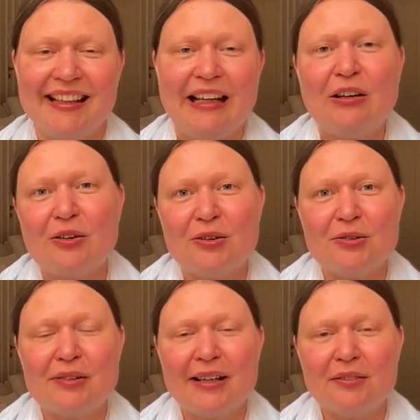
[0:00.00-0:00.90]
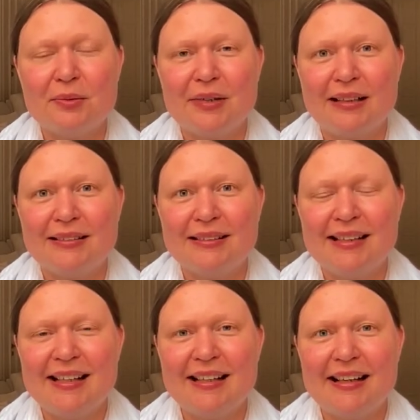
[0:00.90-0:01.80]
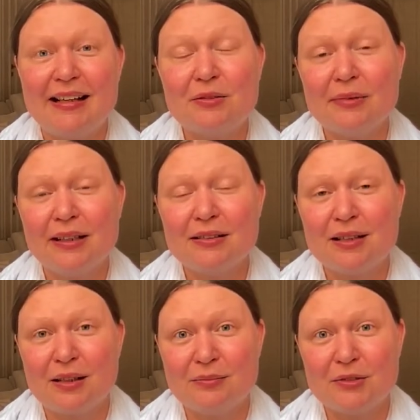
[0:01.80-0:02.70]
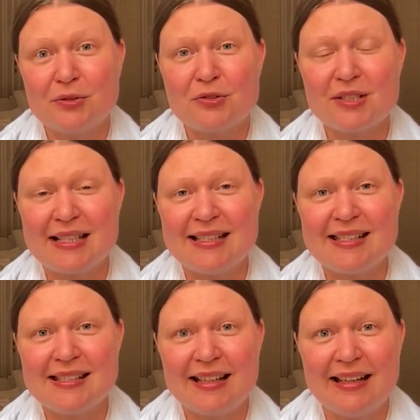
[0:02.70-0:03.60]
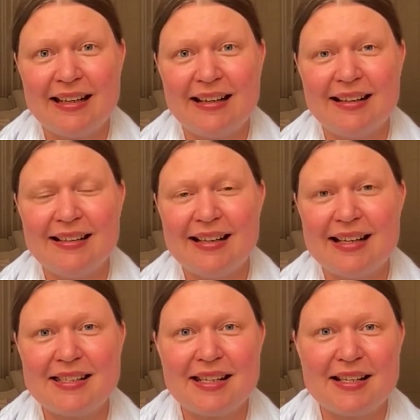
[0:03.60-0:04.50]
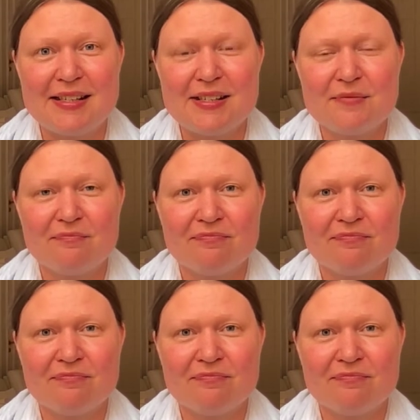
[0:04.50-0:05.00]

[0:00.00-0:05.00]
Hello, everyone, and welcome to Sense in Essence.